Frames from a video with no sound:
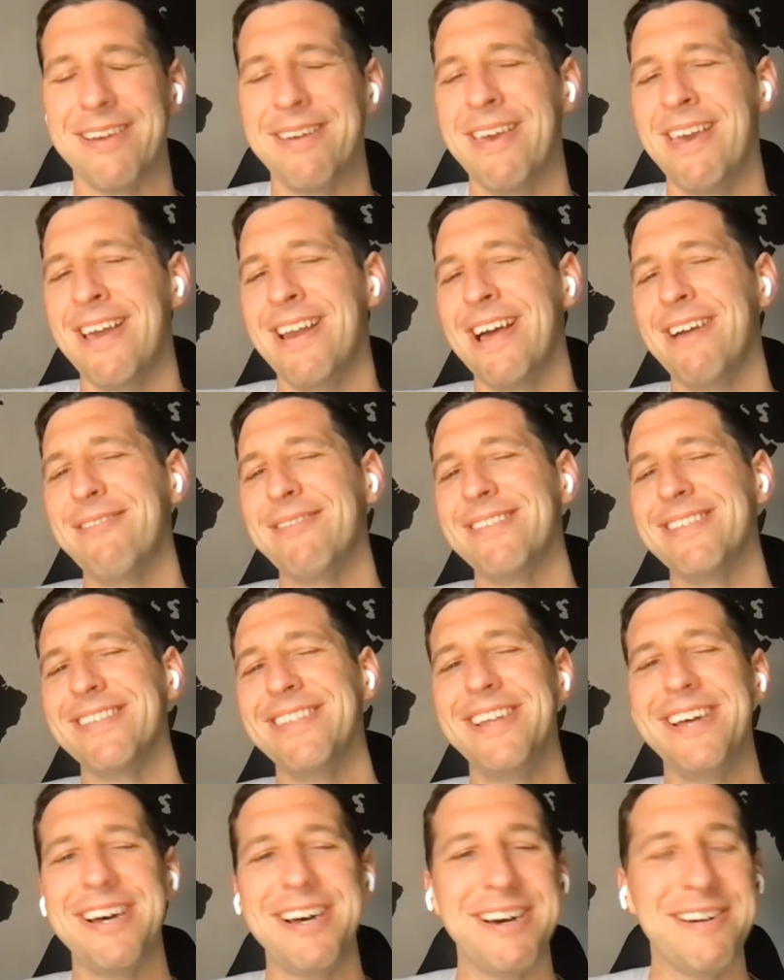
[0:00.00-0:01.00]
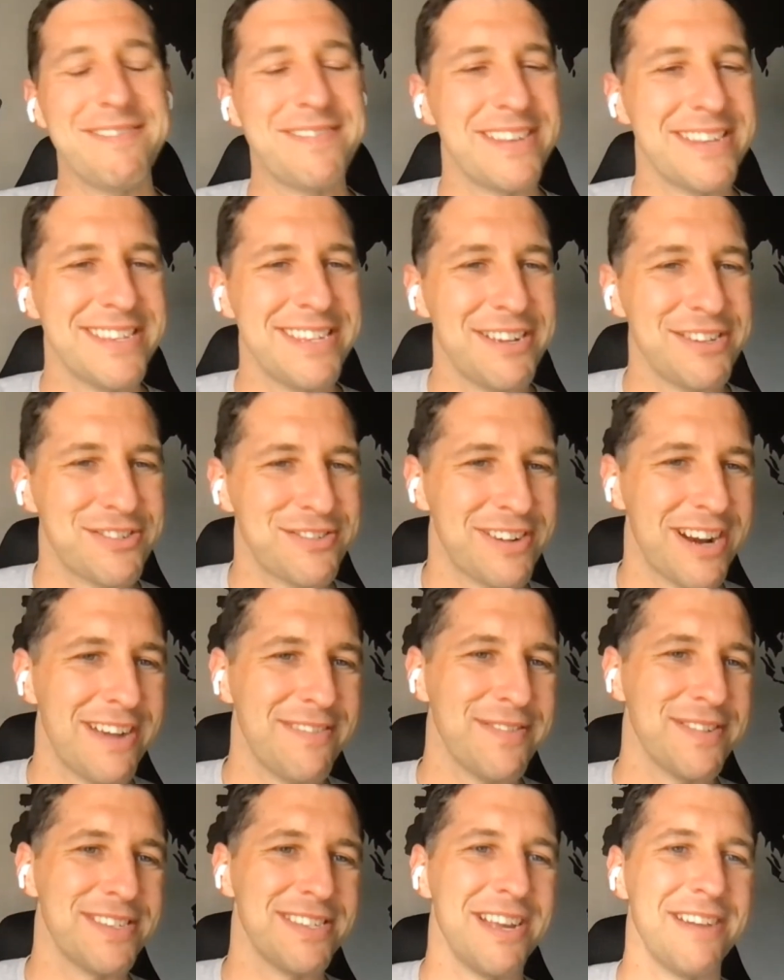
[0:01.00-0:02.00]
"Man, I would love to sell
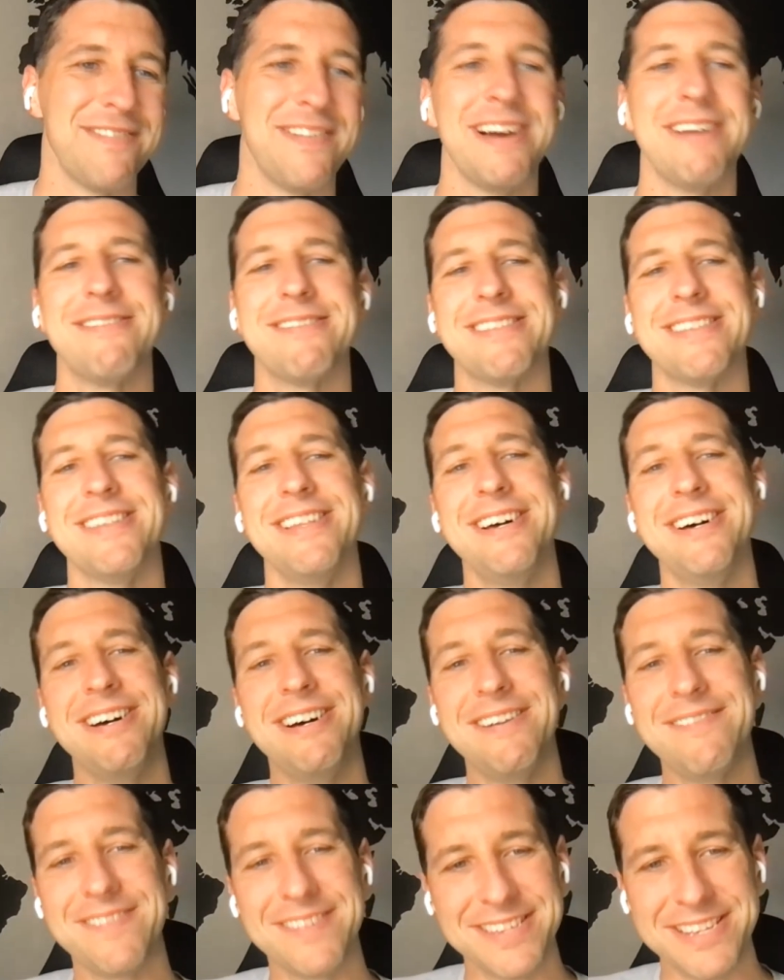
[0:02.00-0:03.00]
travel stuff. I would love to